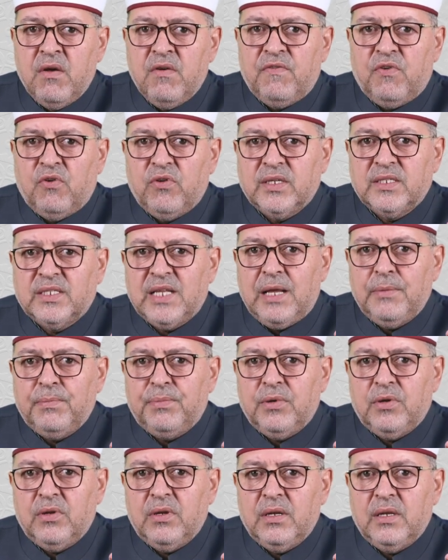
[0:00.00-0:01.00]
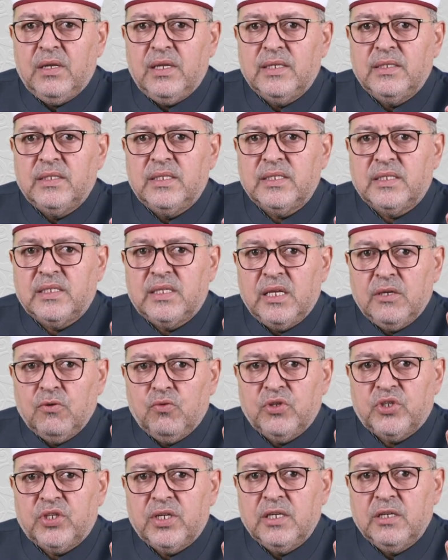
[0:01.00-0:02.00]
For example,
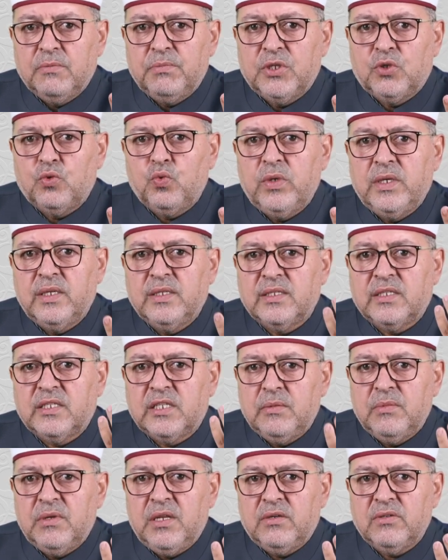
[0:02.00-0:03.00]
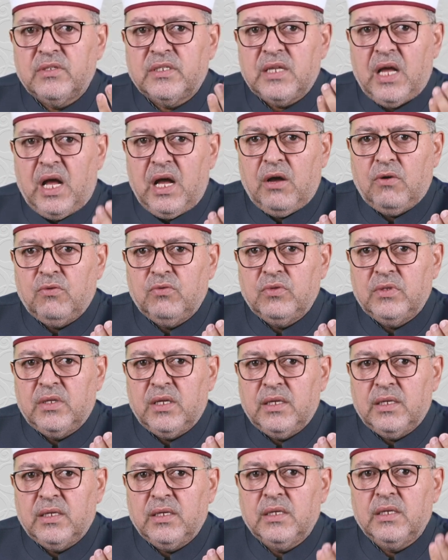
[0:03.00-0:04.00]
distinguishing between similar
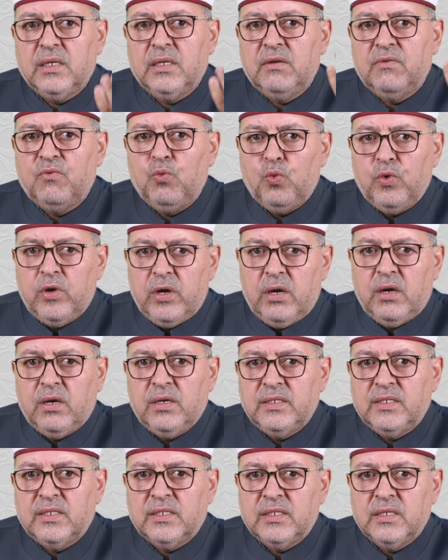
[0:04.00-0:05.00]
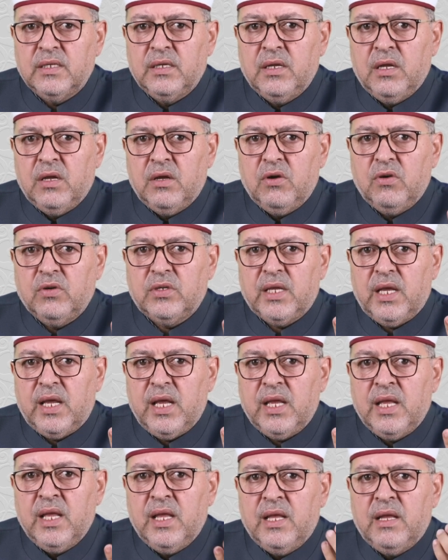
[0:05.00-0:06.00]
sounding words,
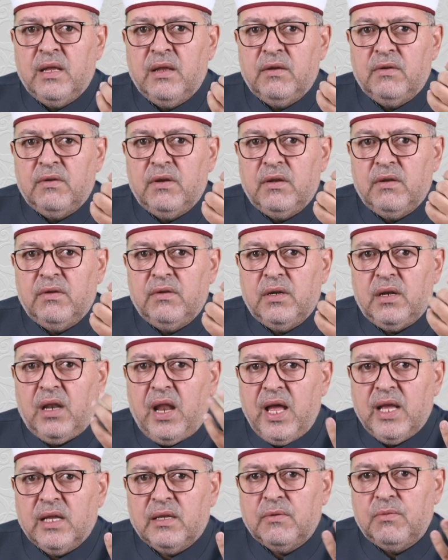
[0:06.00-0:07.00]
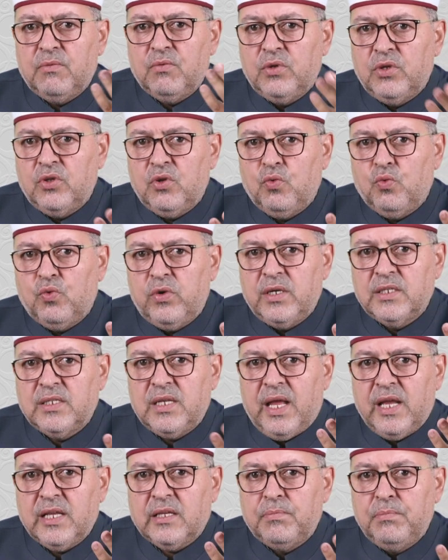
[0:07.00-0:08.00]
okay, like, words
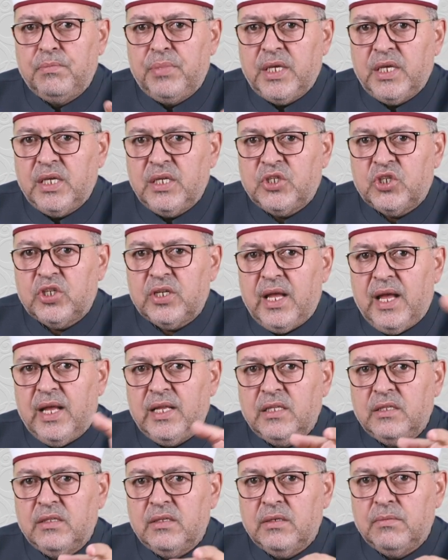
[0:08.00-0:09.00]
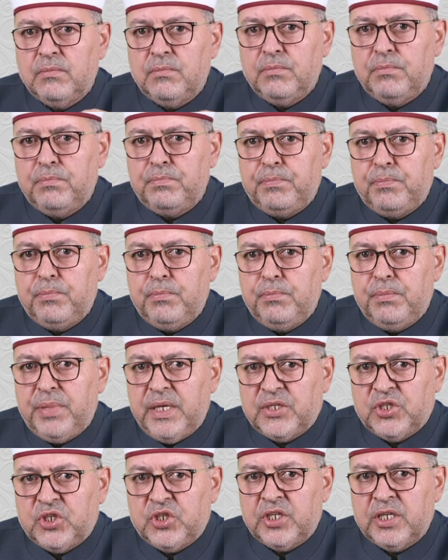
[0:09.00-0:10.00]
like beach and
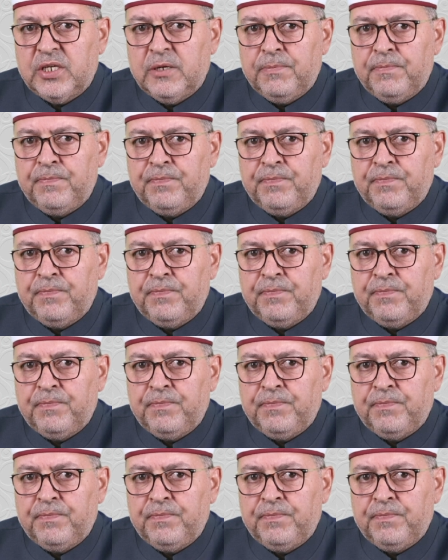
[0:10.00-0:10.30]
bitch.